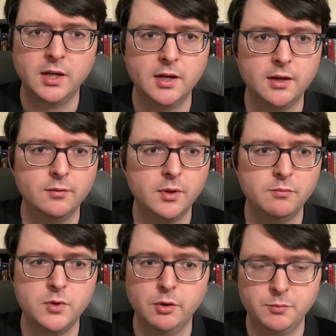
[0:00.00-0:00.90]
Uh,
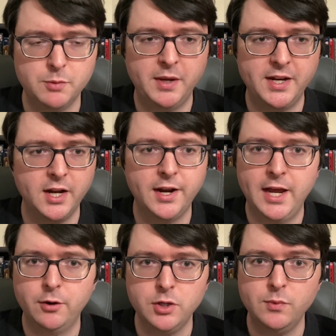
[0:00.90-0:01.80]
you know, depending on
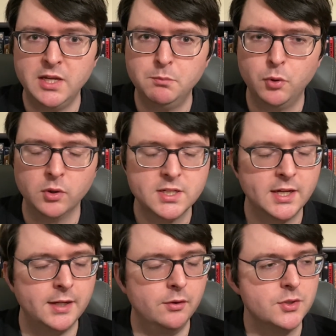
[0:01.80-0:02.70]
how you import
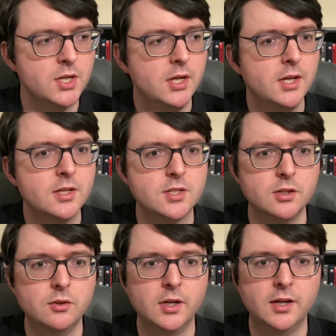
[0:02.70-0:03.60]
titles.
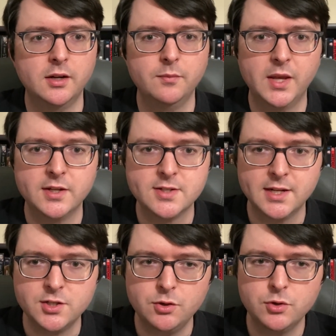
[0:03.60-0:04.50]
So uh, as
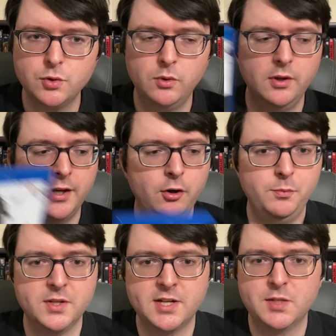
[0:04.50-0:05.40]
as usual, I
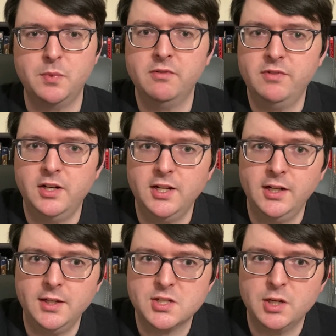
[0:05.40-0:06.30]
hope this has been fun and
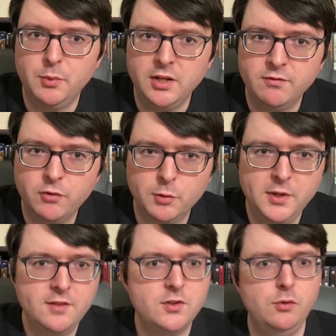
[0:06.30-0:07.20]
at least somewhat
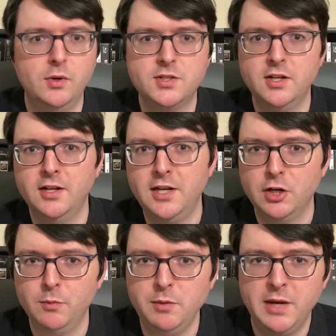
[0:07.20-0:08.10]
informative to once again
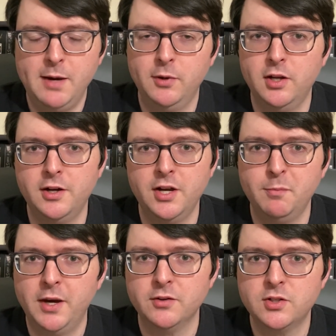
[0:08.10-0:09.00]
hear me babble on
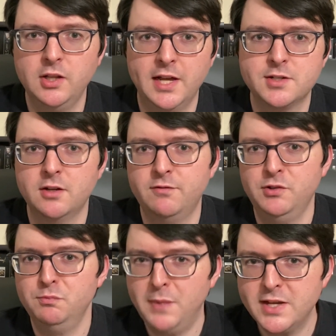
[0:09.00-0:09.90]
about classic
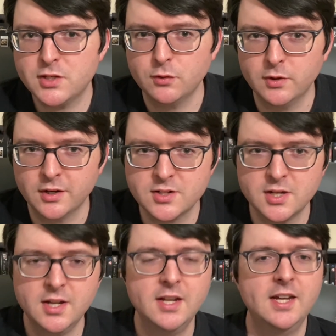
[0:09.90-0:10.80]
film masterworks.
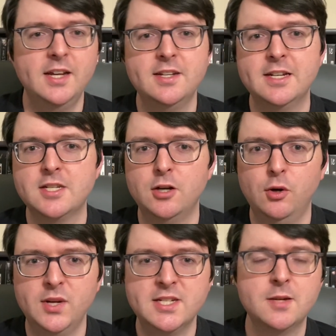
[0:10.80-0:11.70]
And as
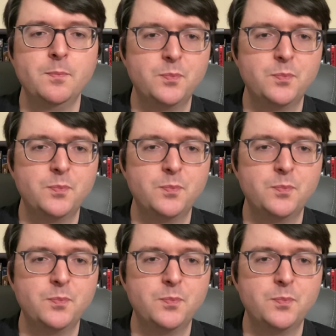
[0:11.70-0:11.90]
always.